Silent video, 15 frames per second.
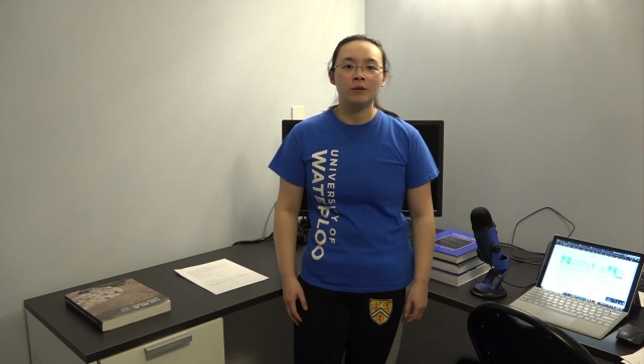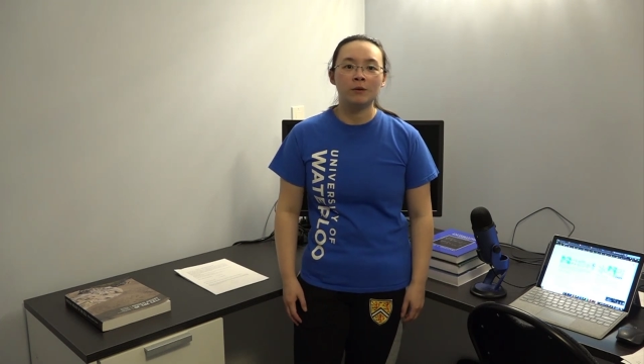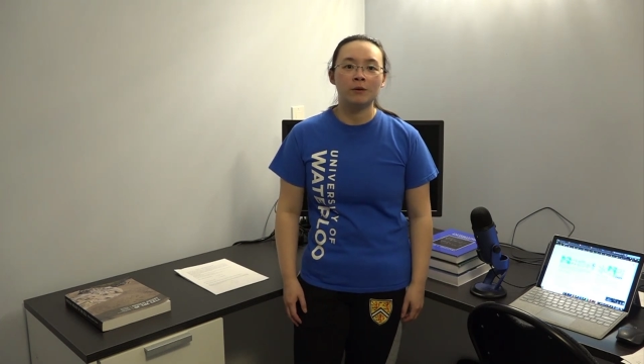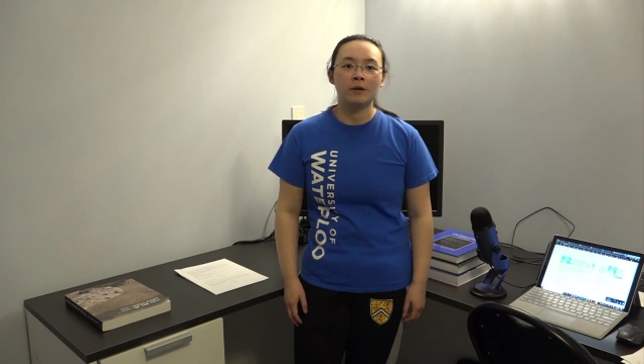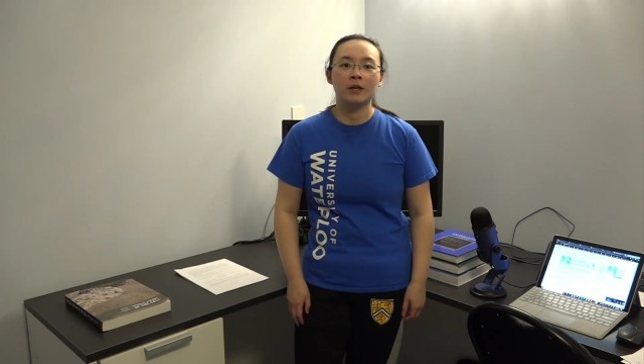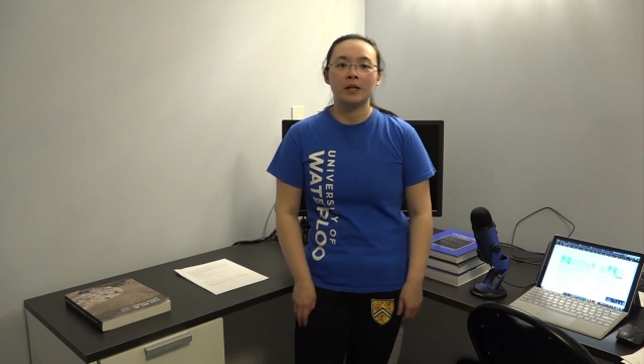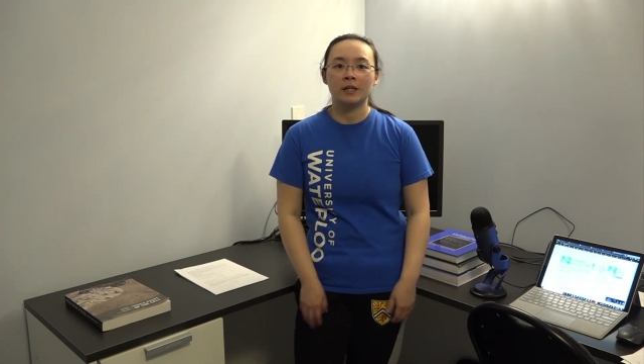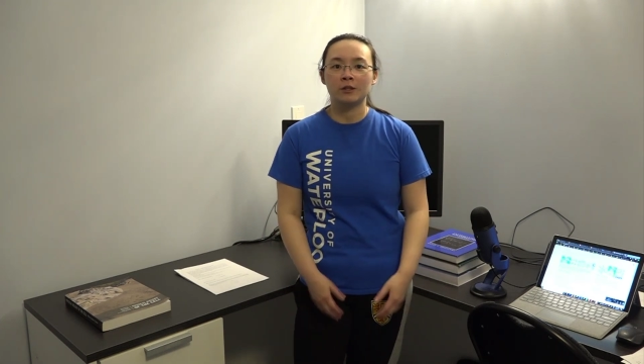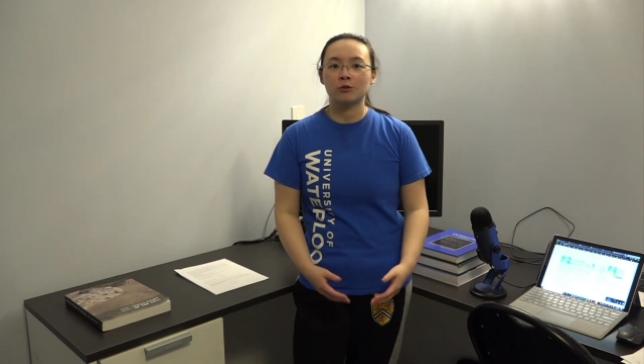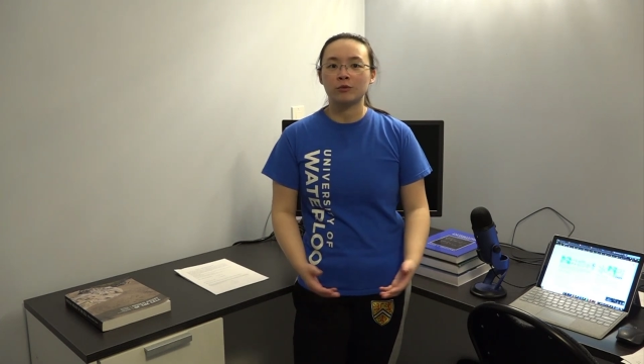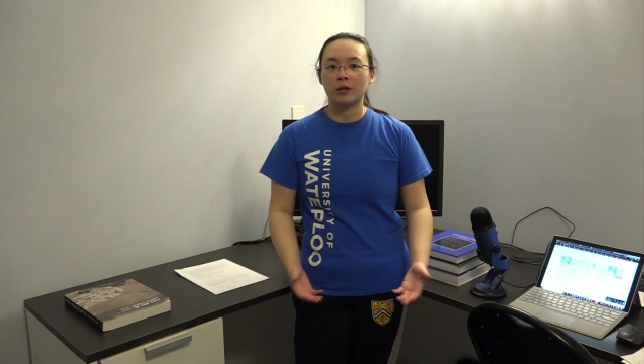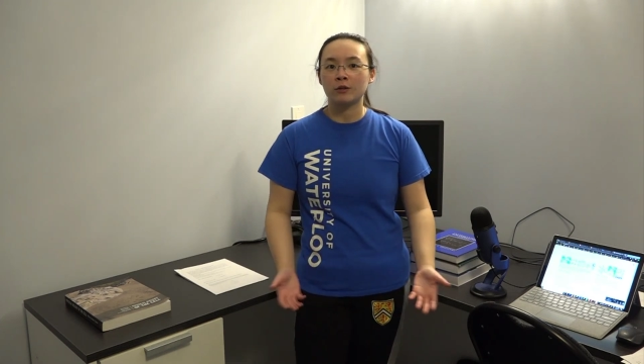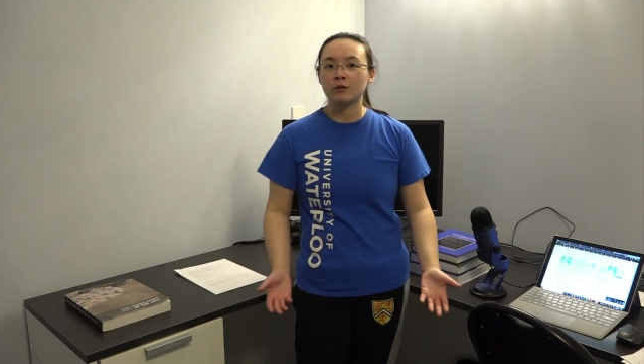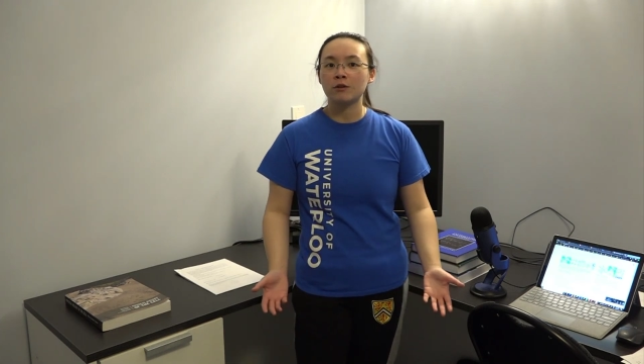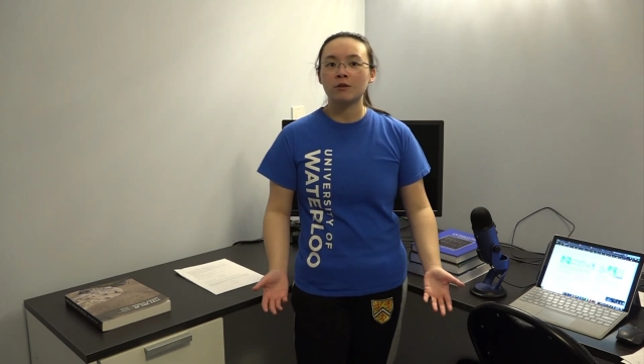your
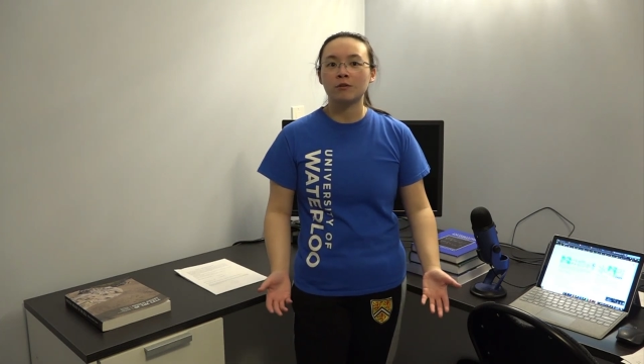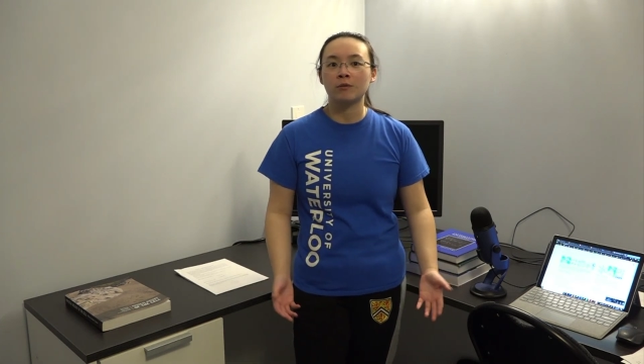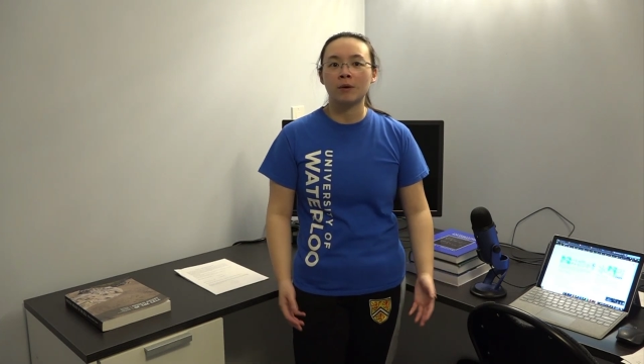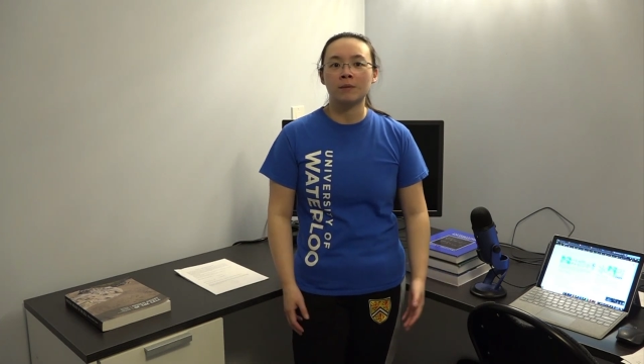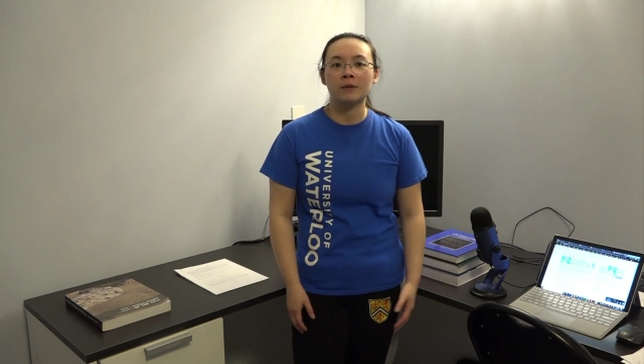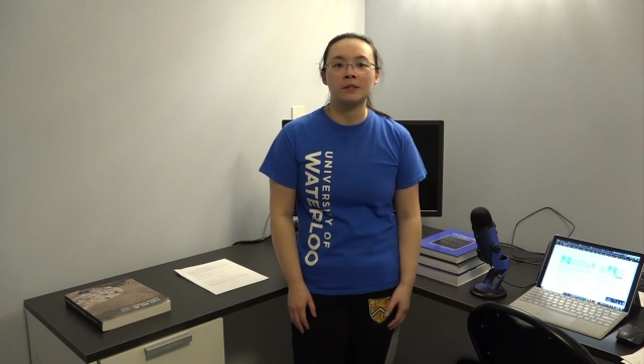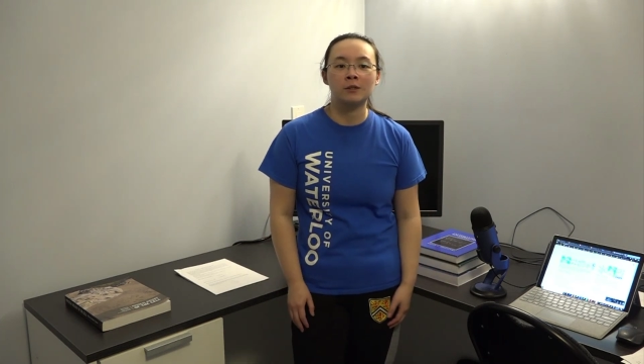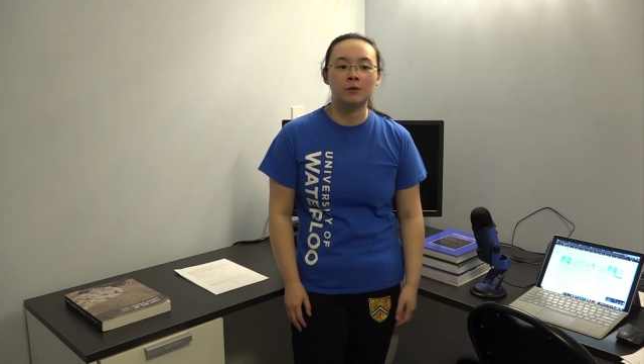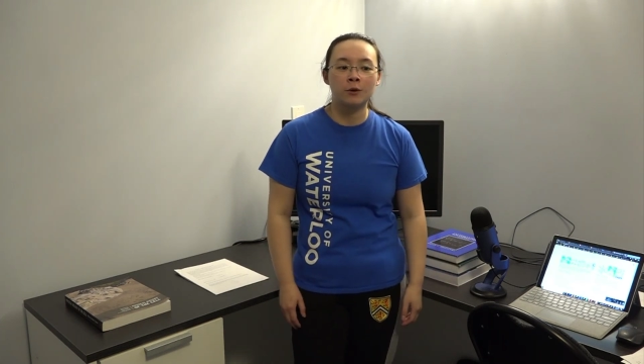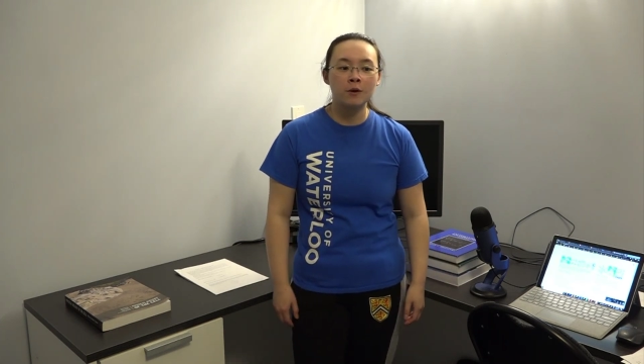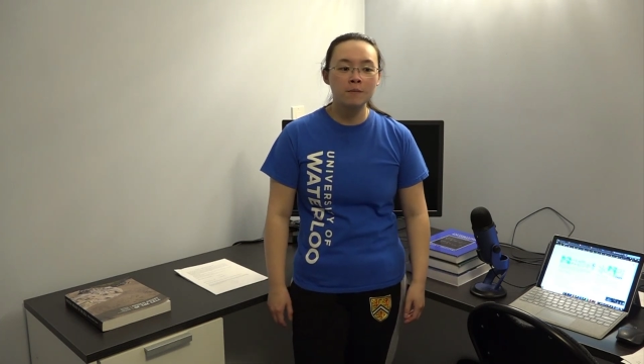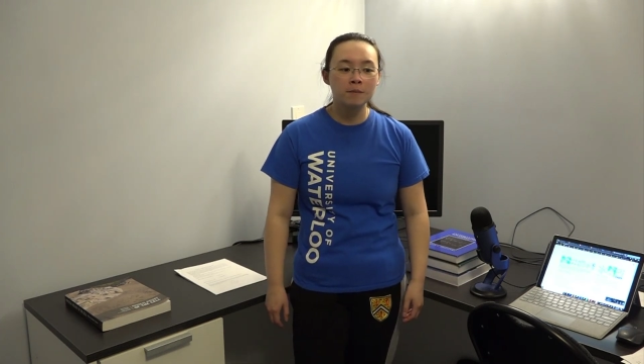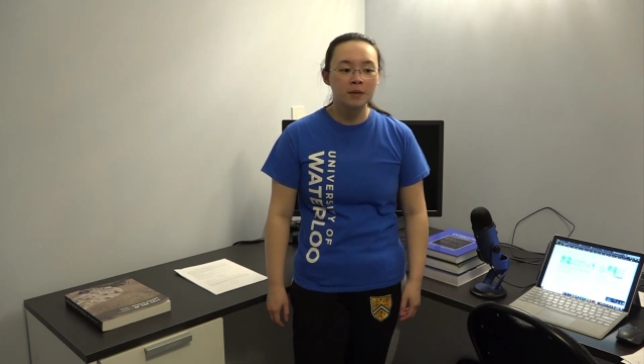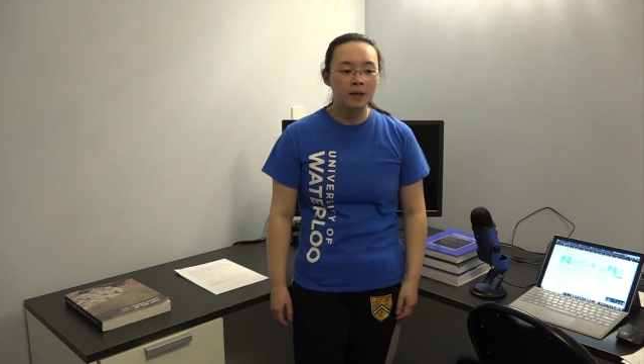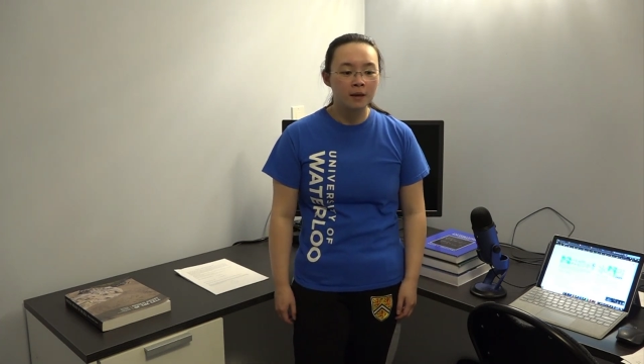instructor throughout this
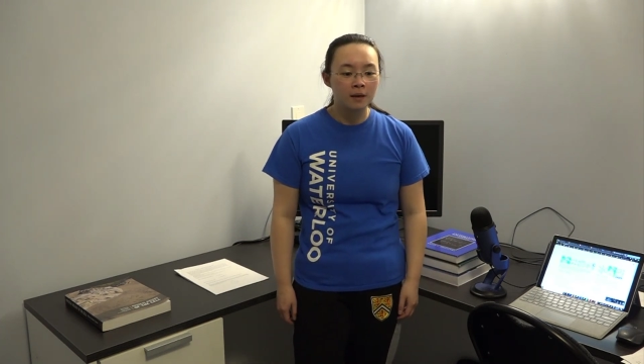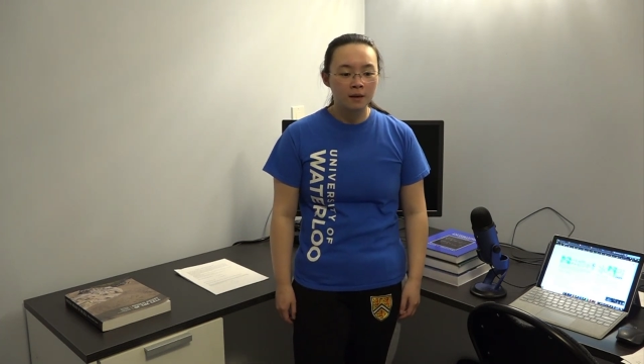term.